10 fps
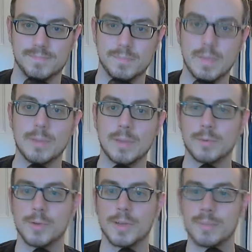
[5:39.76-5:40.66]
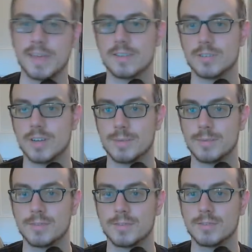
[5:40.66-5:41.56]
Maybe I'm doing a bad job
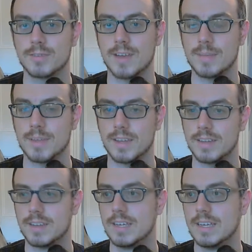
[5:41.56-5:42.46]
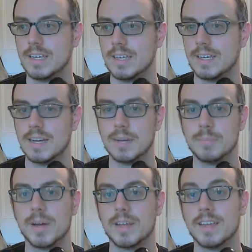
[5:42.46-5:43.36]
of describing it,
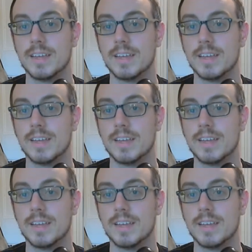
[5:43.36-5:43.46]
but